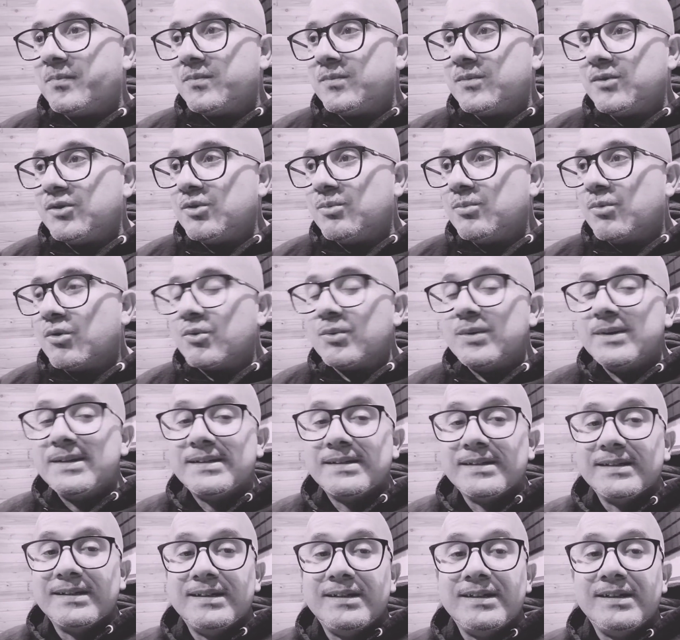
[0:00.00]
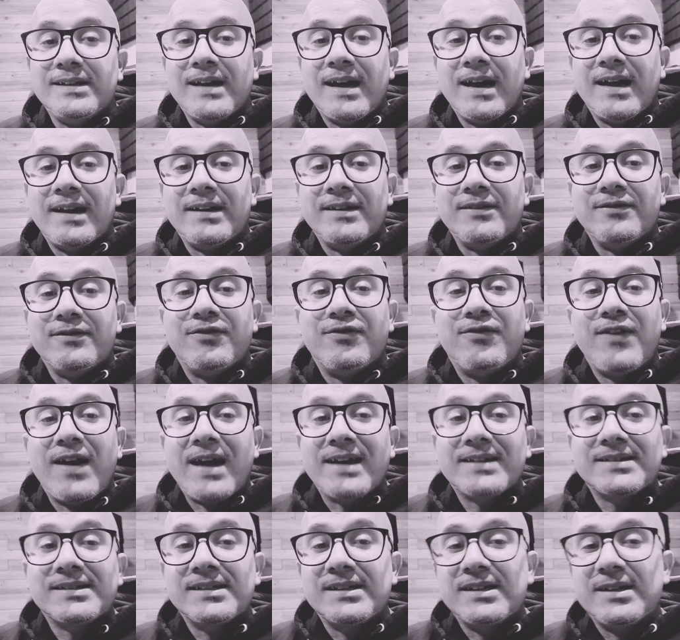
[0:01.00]
More recently, adding
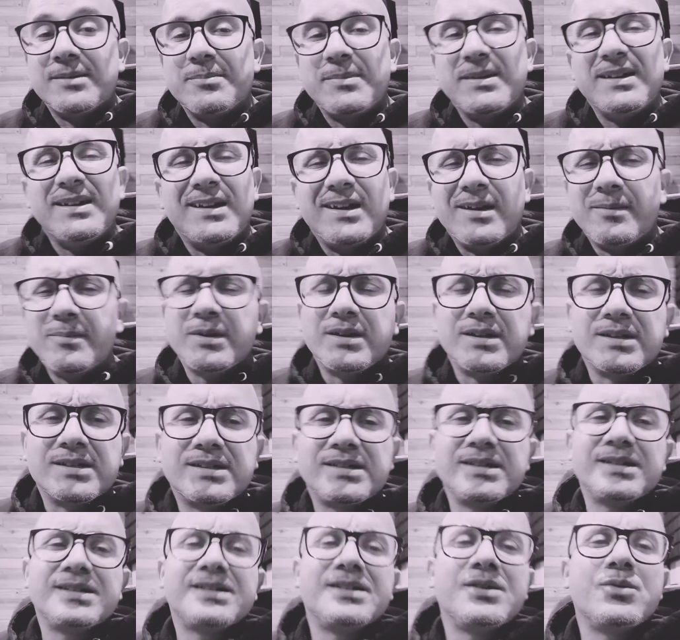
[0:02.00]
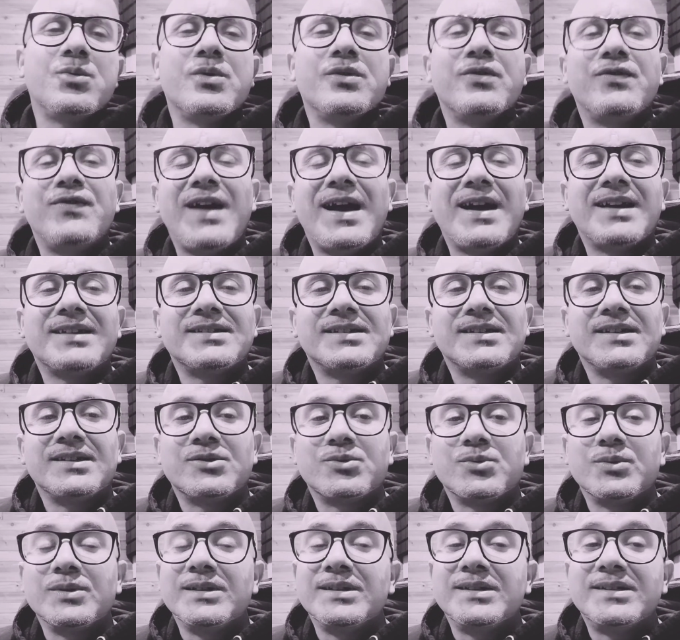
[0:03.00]
fasting and becoming consistent with fasting has
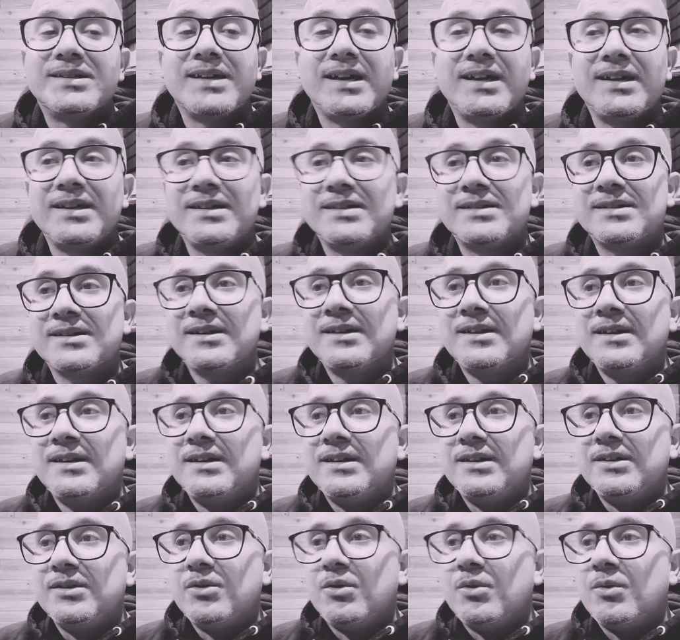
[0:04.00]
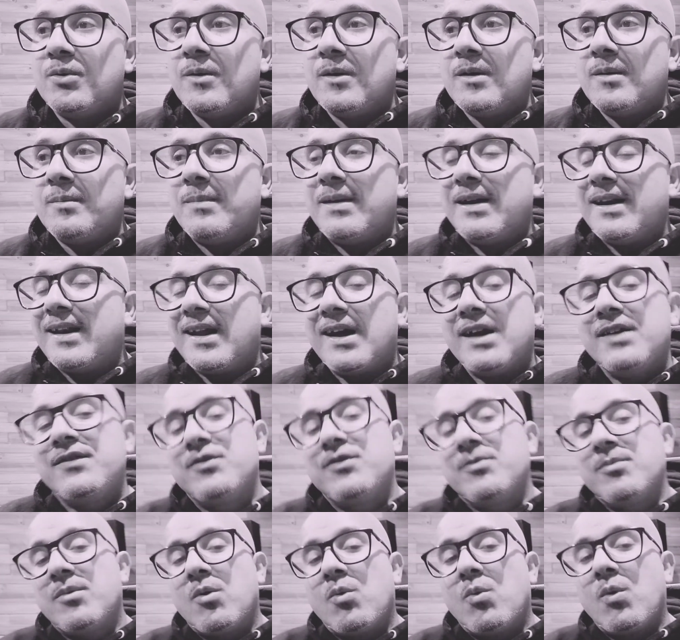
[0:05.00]
really changed my life
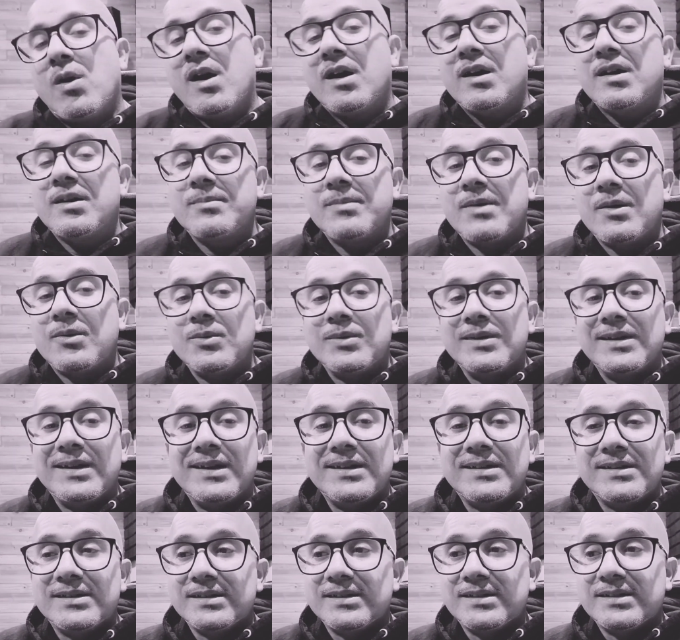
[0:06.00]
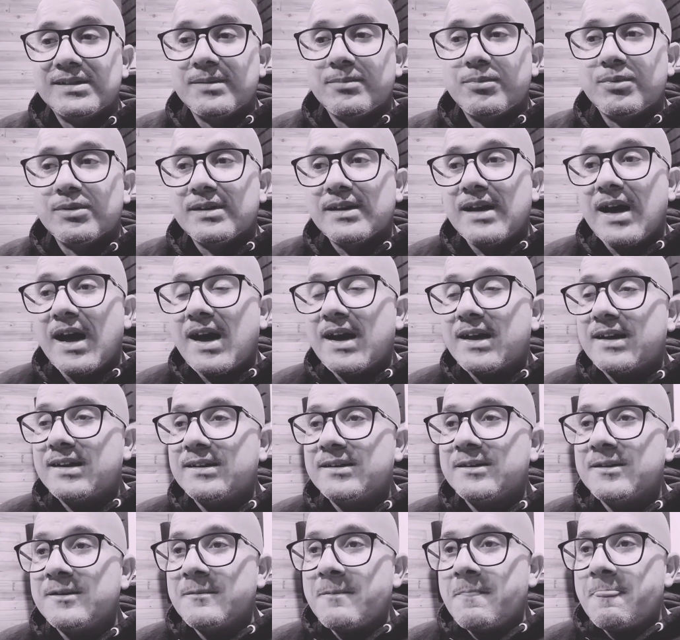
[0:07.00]
and my walk and my relationship with God.
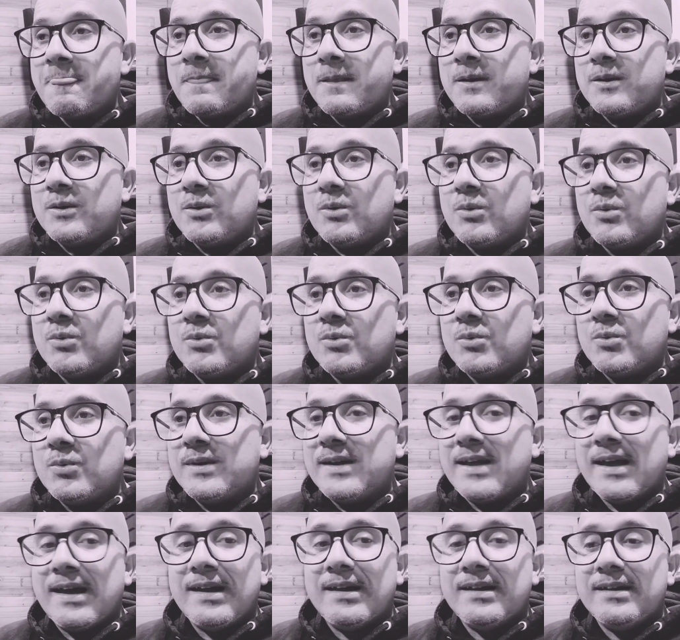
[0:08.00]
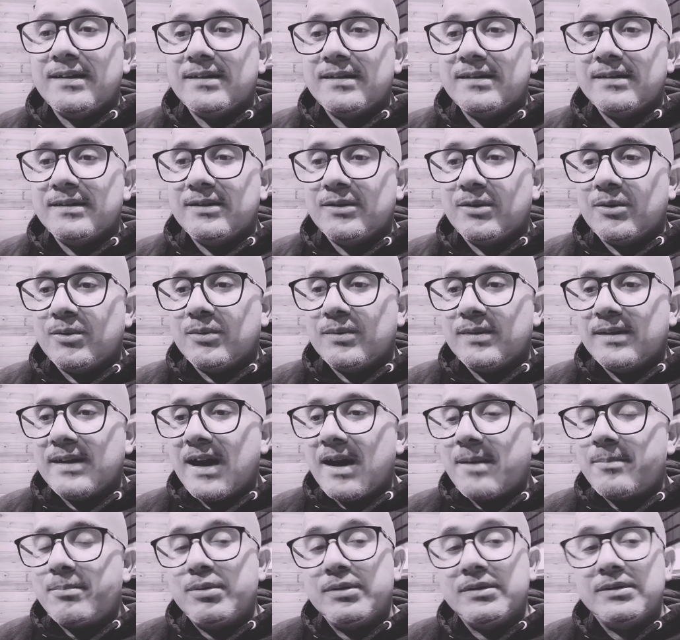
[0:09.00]
And we can't
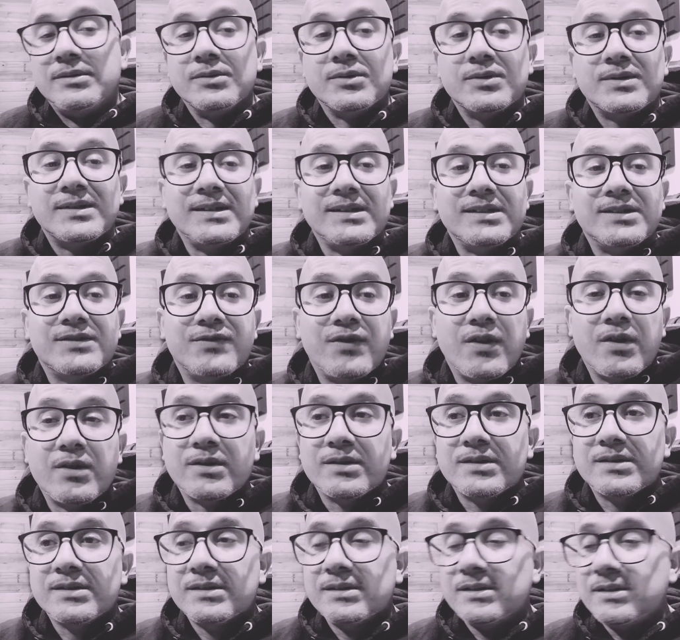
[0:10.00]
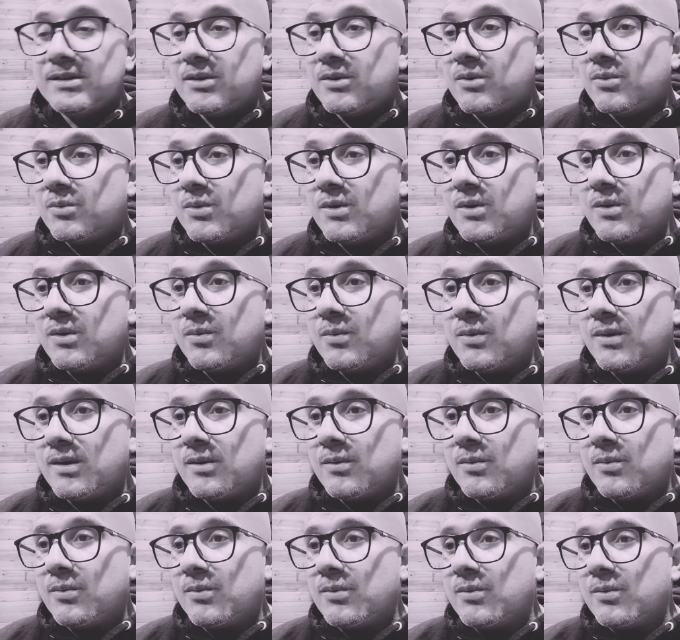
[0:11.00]
not put those things first.
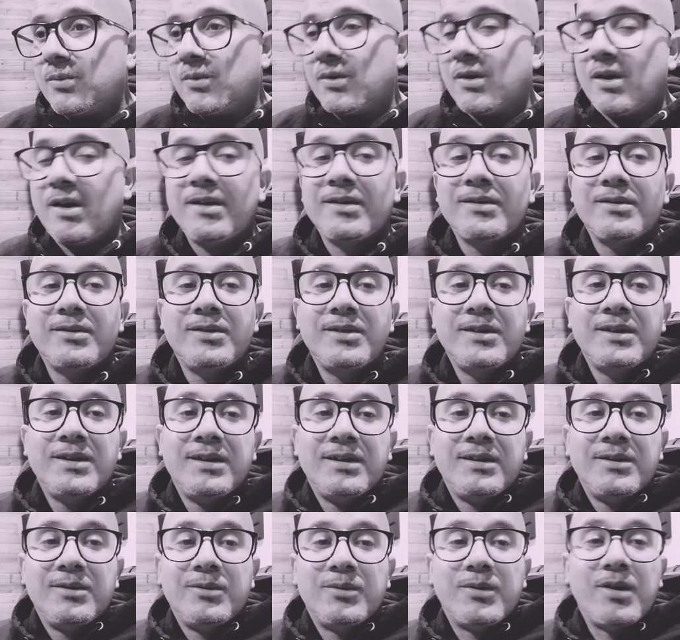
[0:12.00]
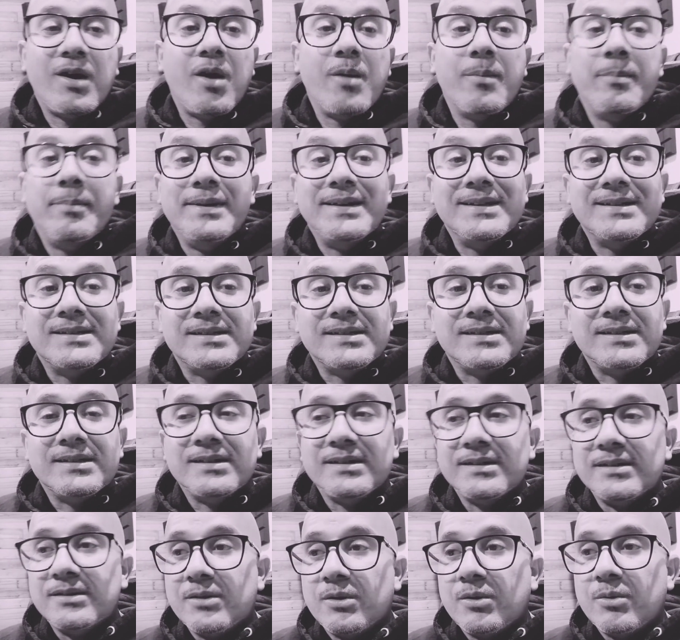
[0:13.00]
We're all busy,
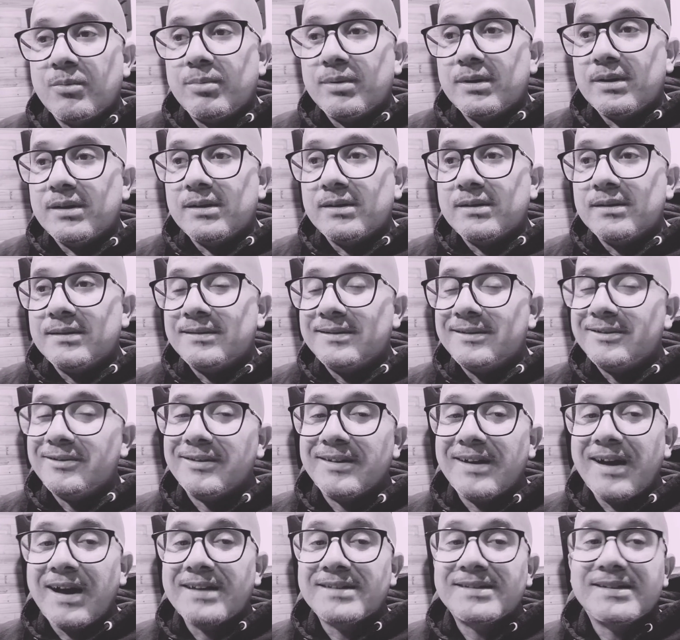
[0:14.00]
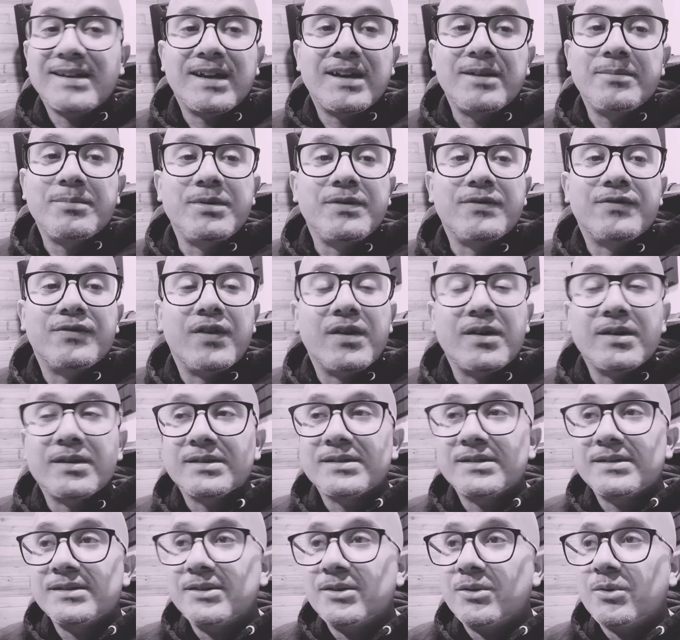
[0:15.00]
but God's got to be
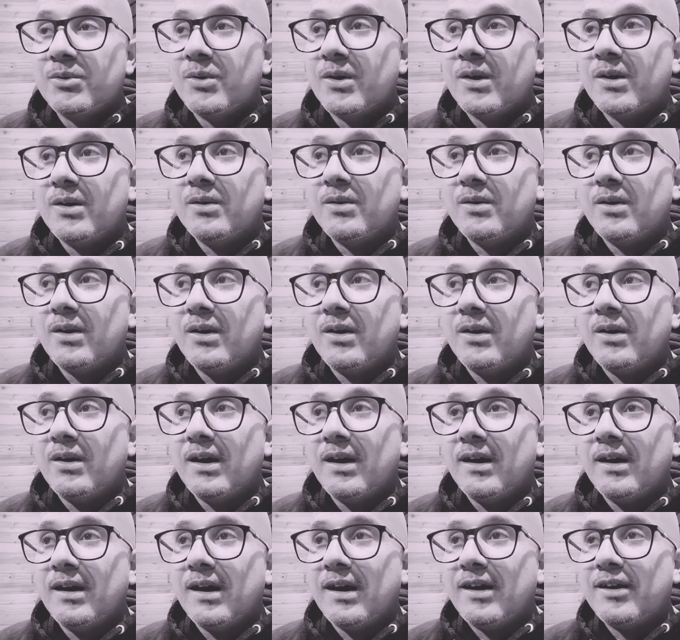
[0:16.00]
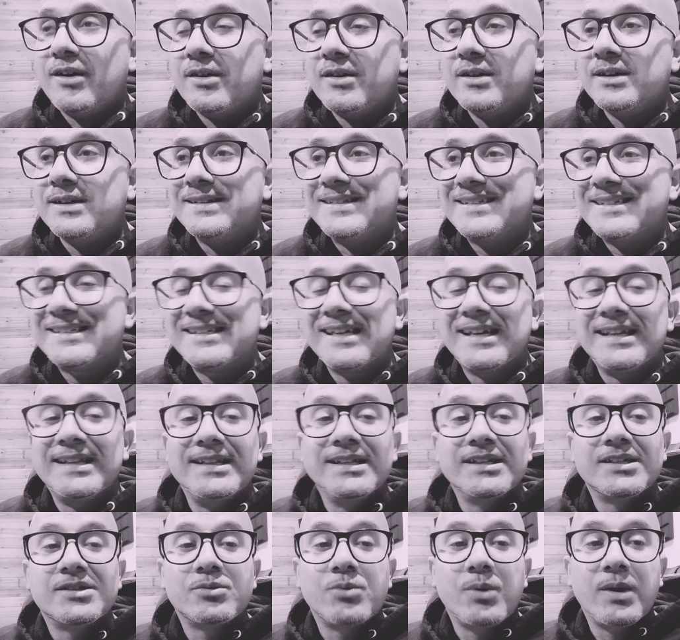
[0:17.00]
first. I heard it said
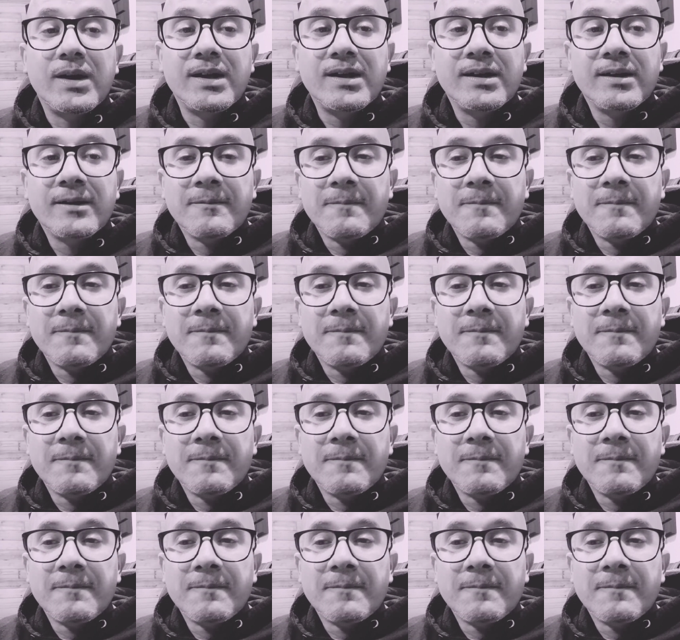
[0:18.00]
this way: